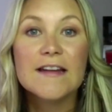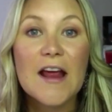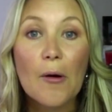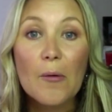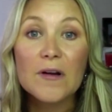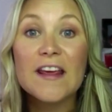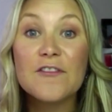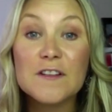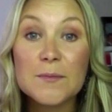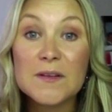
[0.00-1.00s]
Now, I want to give
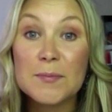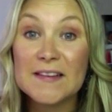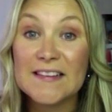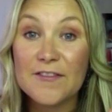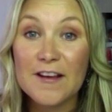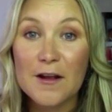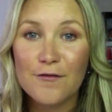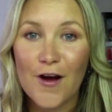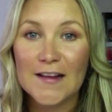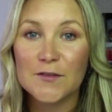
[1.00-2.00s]
you some specific
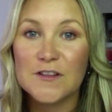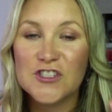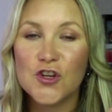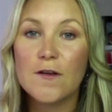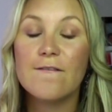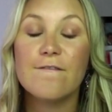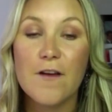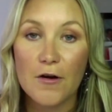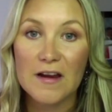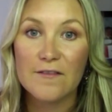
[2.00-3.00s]
advice for two
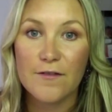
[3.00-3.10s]
very,